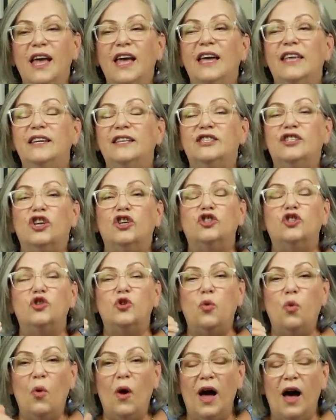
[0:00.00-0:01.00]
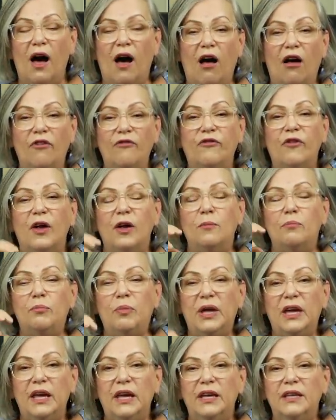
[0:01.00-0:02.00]
It is a 12
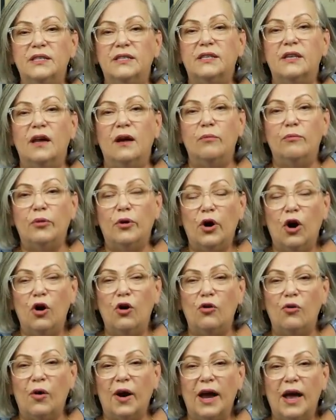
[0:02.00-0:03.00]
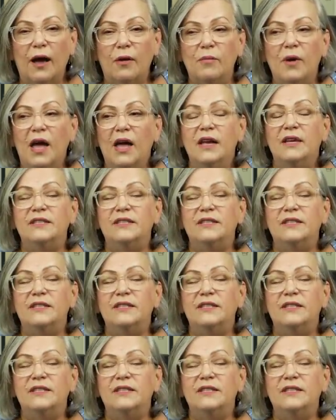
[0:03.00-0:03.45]
piece program